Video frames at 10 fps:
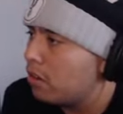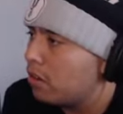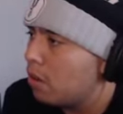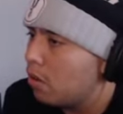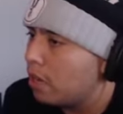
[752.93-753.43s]

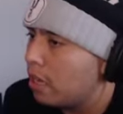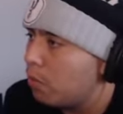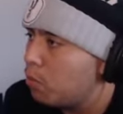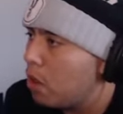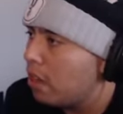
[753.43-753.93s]
Okay,
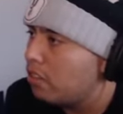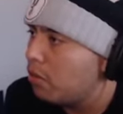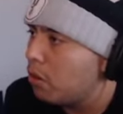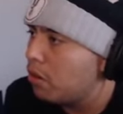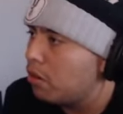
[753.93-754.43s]
why is
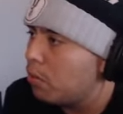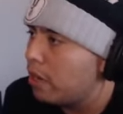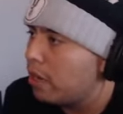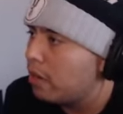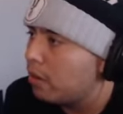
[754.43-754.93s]
he running away?